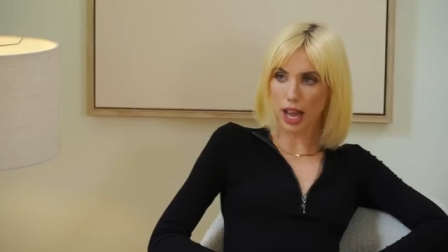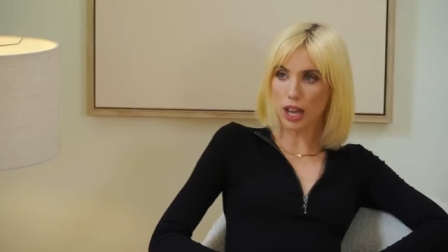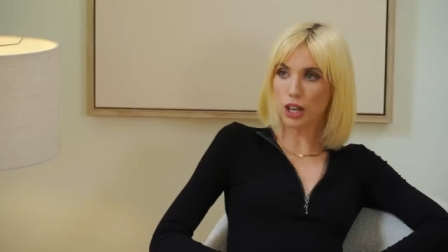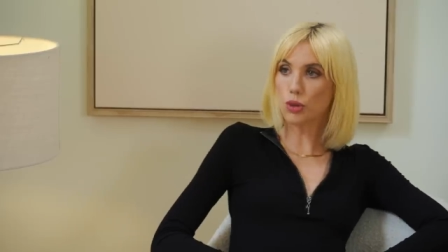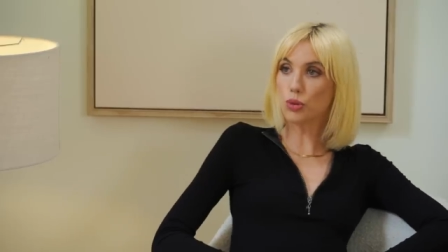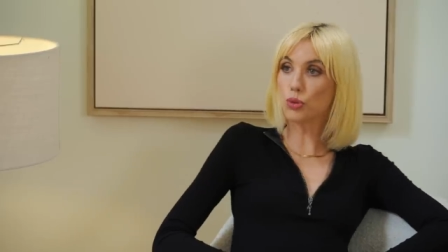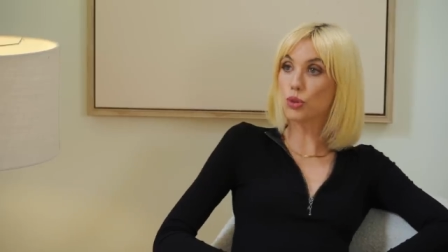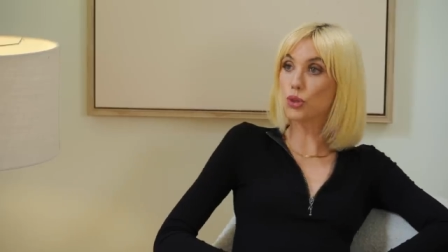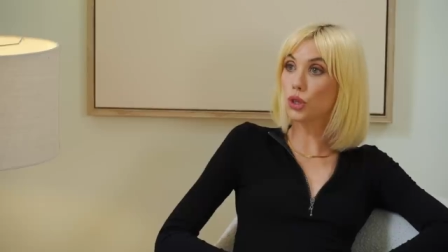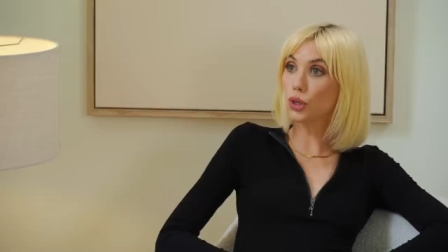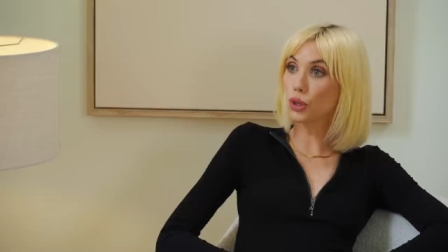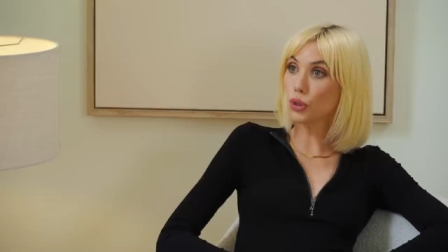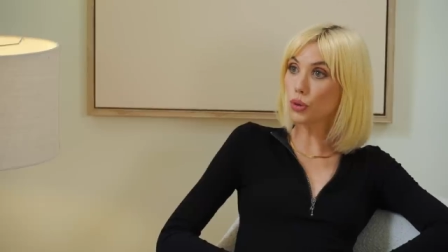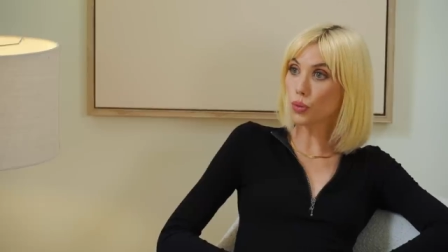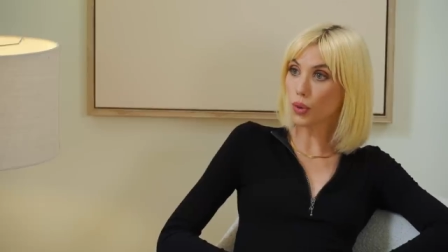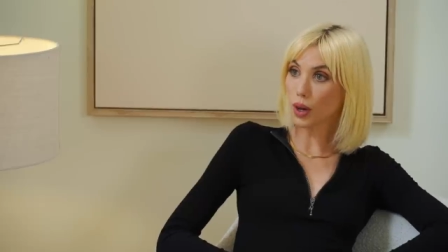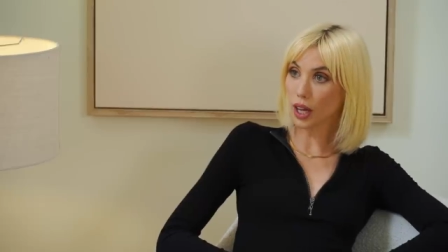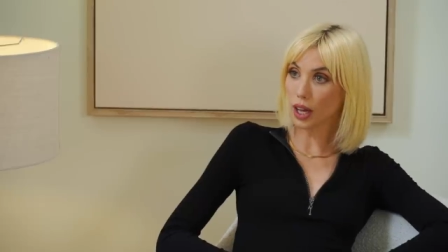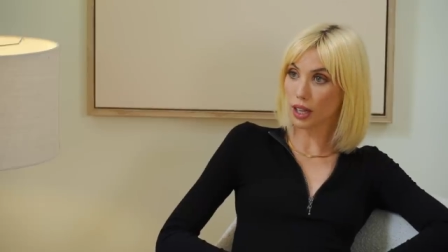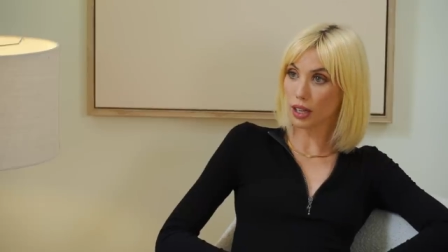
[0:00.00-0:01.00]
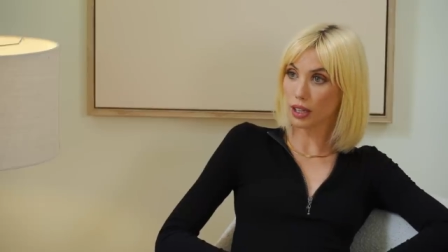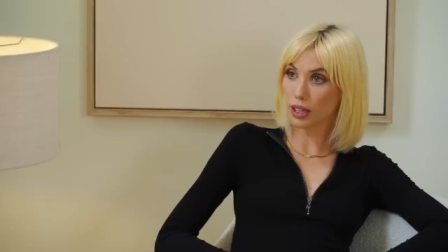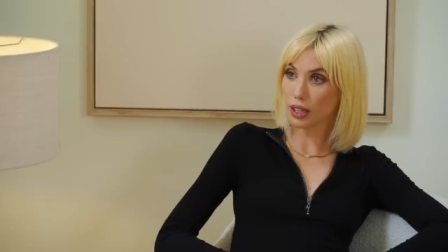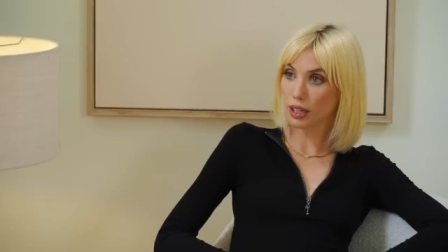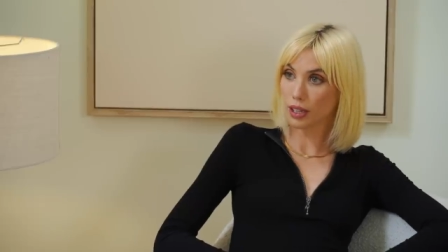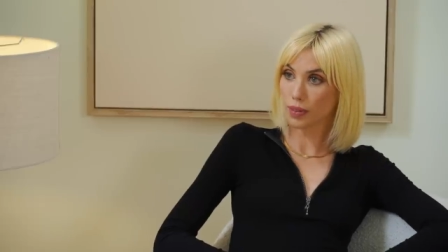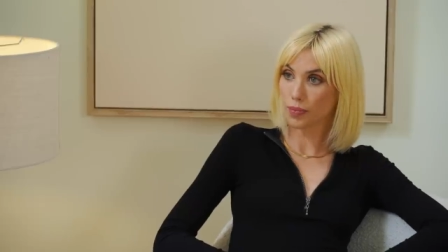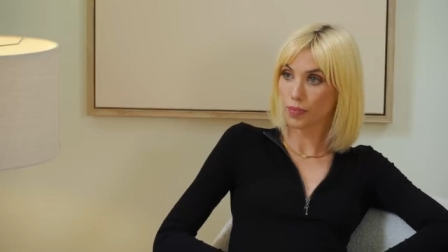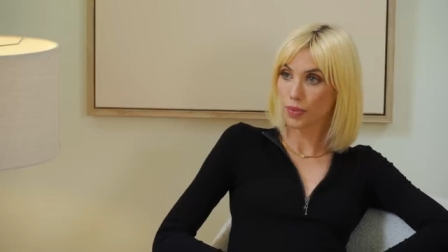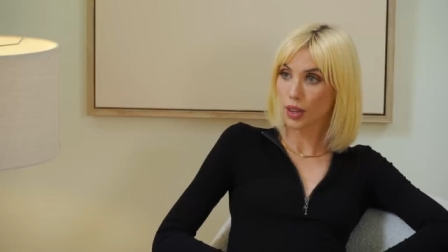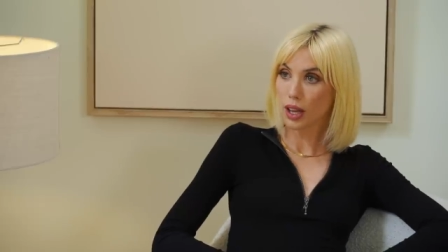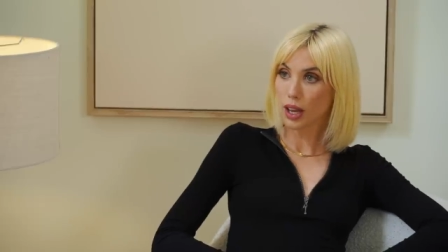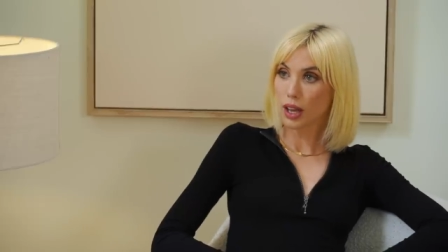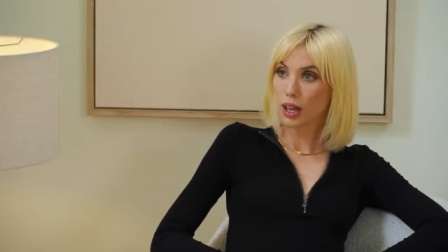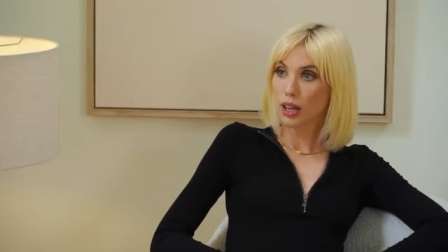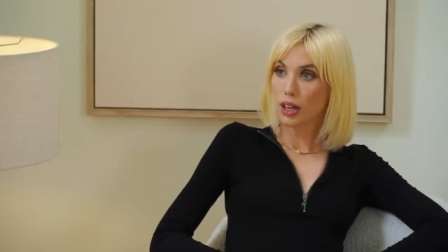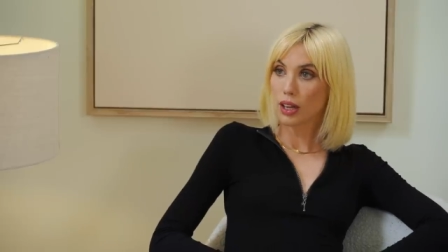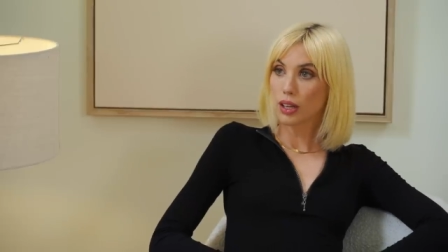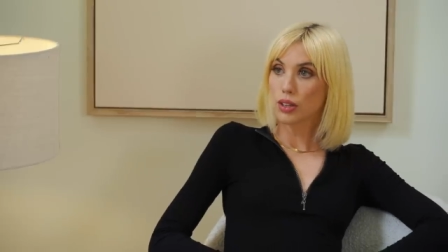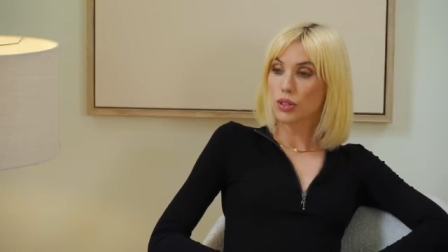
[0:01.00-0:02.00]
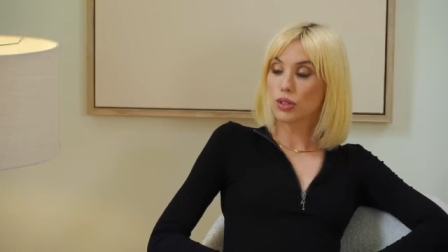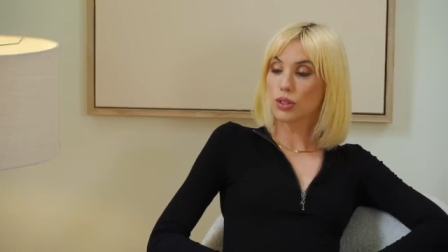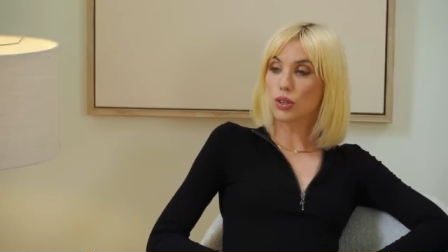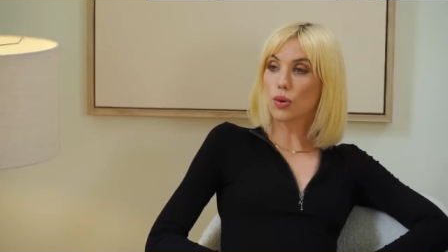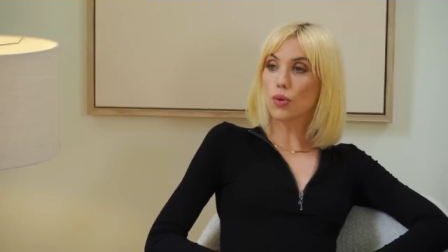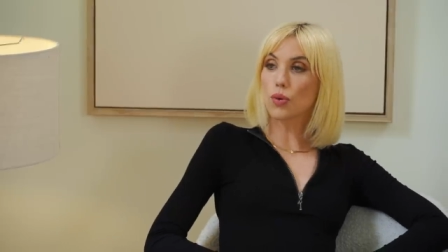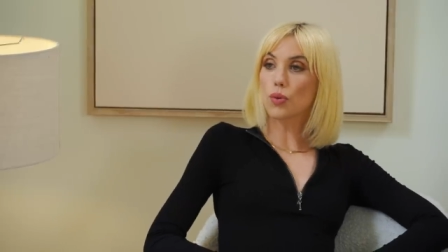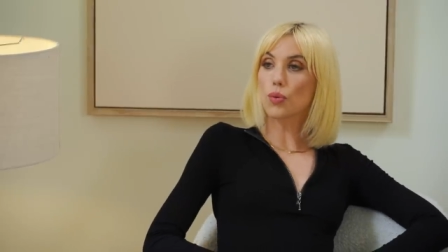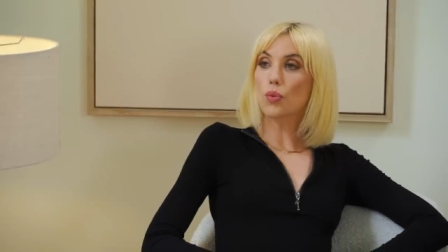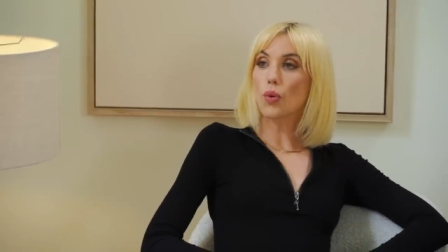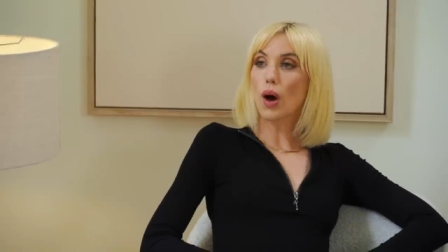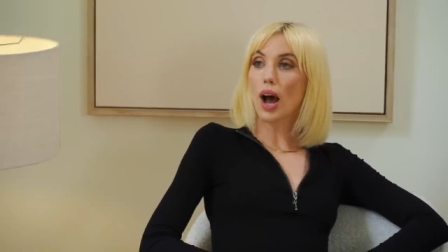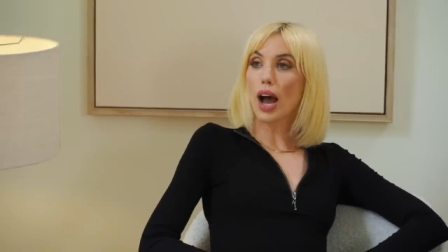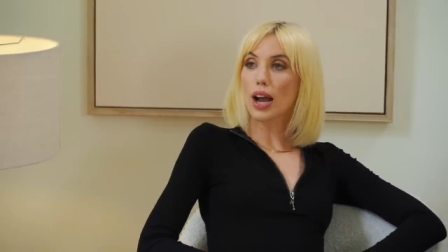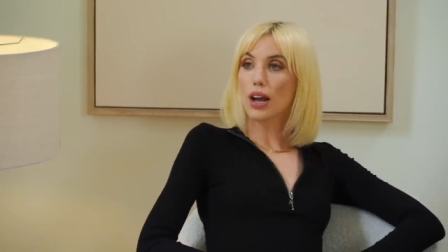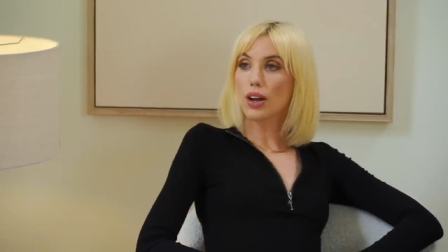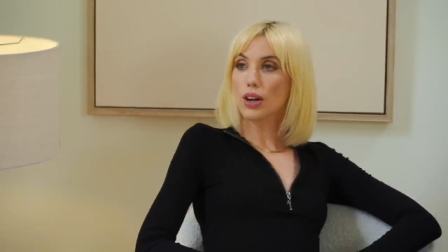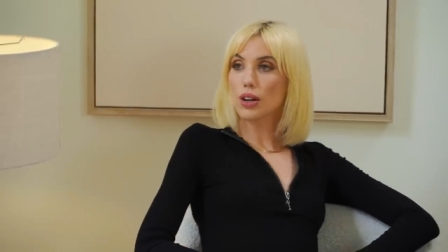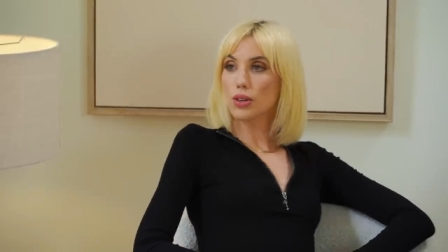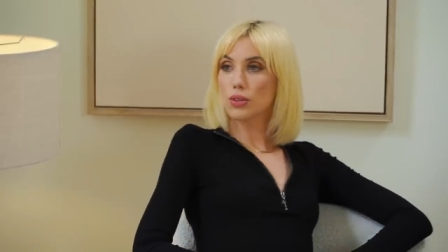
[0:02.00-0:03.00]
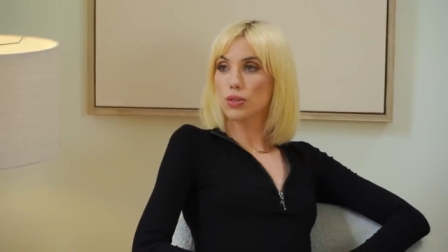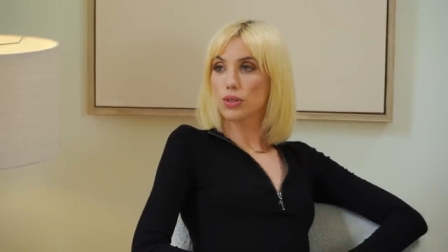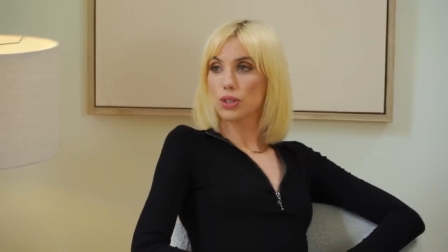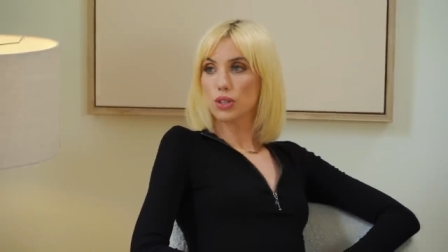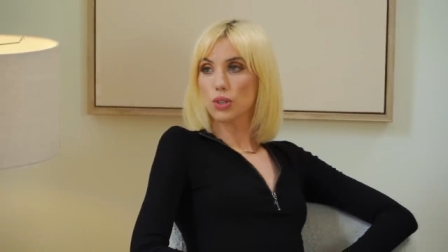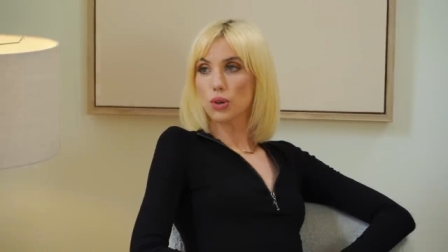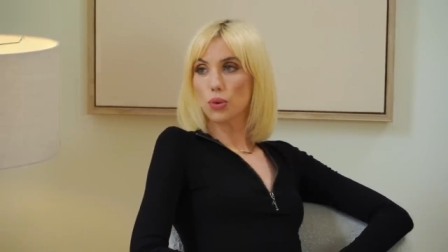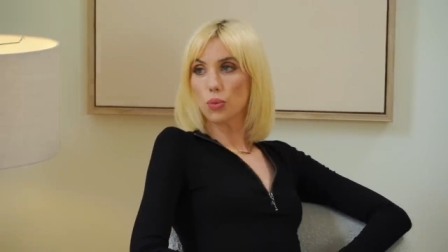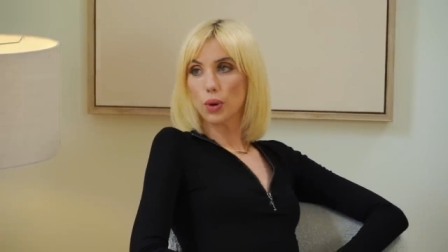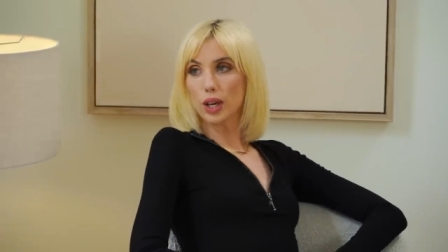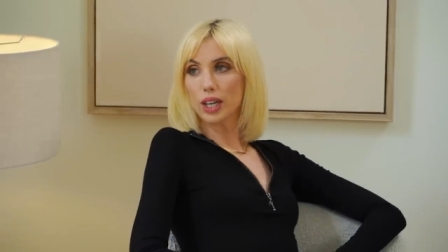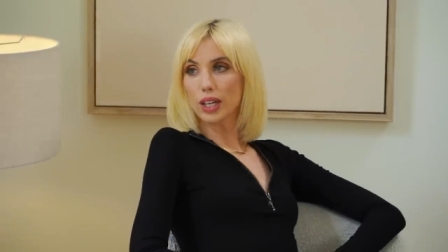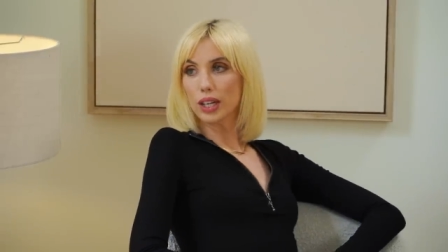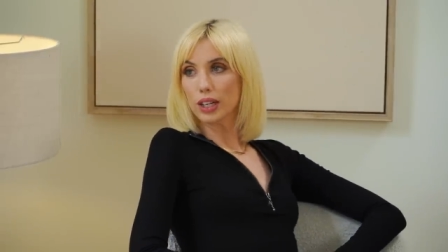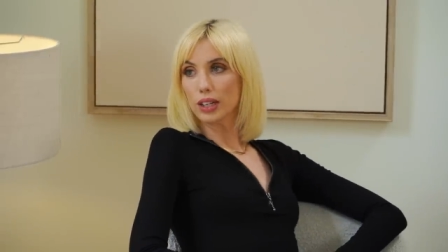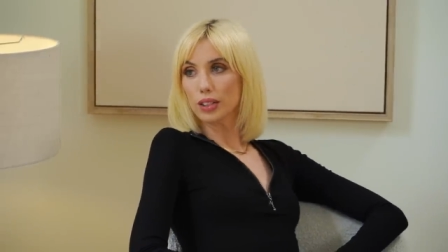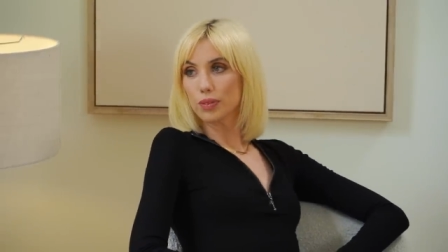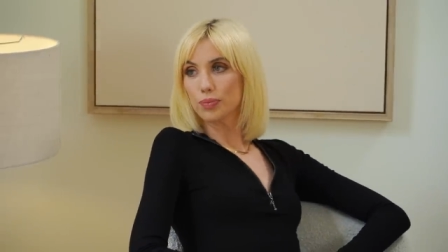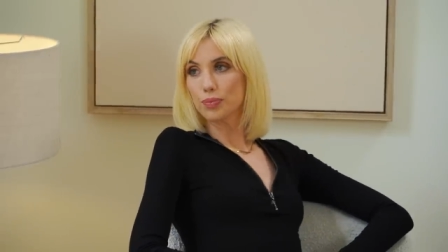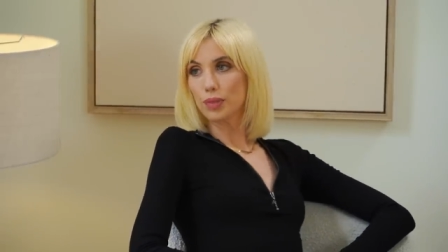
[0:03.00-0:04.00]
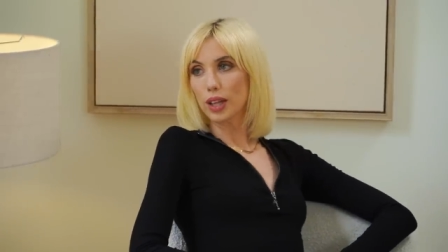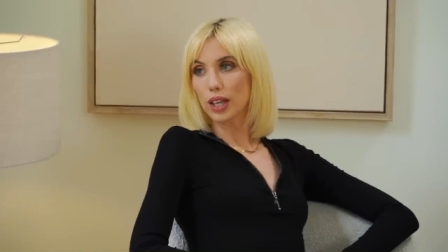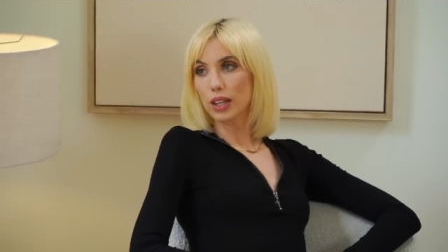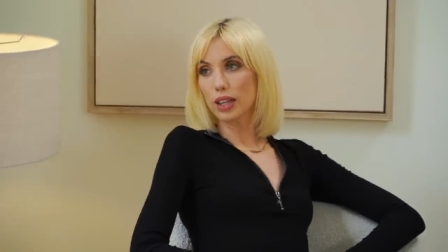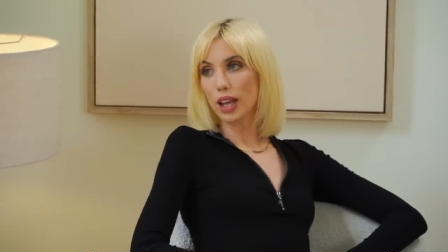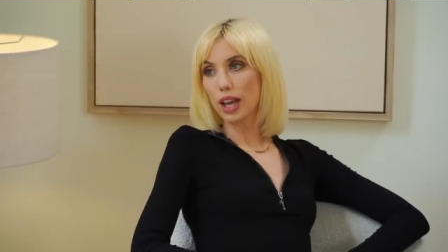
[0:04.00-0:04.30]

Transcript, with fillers: and you win. do win. Yeah. So why are you such a winner in